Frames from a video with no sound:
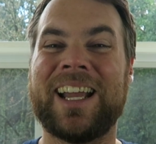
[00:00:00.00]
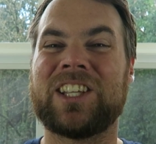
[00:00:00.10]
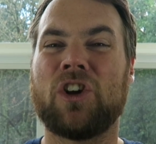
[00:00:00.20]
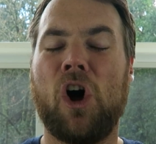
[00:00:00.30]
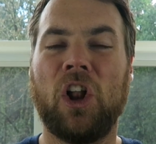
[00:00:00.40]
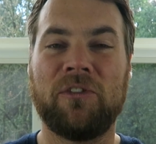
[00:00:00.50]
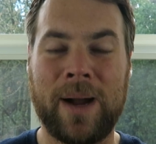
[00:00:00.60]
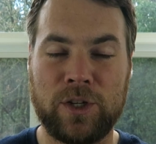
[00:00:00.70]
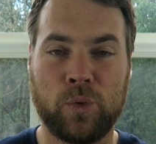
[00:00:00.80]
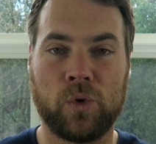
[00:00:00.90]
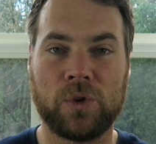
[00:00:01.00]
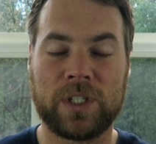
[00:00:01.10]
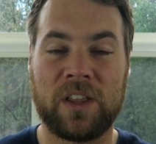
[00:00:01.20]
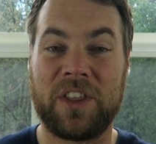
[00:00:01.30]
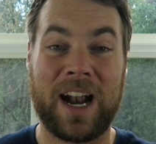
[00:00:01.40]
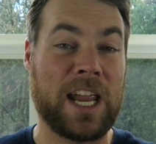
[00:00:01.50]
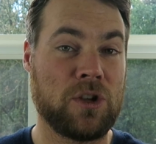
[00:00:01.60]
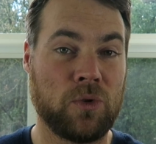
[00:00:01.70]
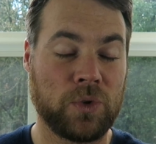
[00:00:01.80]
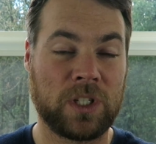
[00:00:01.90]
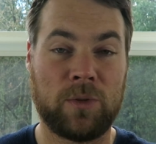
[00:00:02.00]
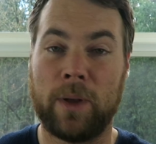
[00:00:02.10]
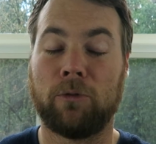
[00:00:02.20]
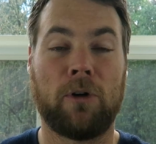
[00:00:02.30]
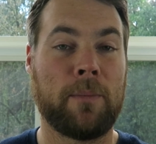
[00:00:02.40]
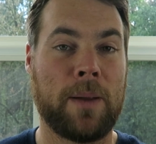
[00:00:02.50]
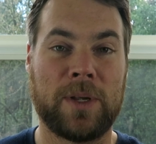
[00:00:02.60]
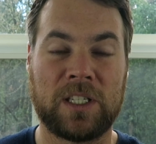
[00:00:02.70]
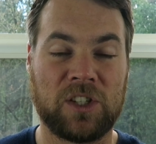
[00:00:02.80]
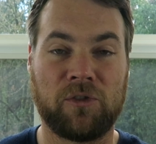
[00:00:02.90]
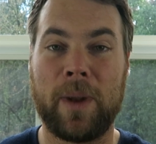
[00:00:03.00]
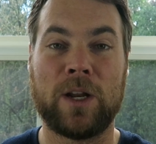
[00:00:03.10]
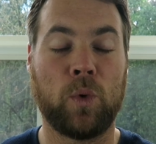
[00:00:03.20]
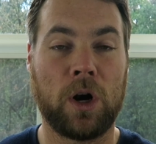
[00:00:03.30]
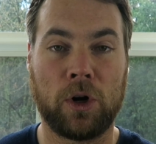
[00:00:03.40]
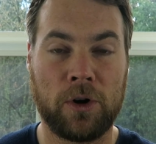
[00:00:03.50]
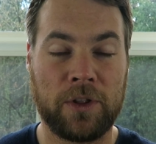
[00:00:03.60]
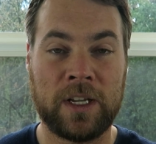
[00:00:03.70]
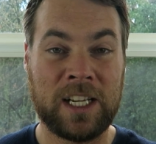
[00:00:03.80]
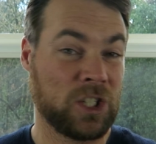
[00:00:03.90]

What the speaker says: It's all of my tools that I use to be able to run my business from anywhere on Earth.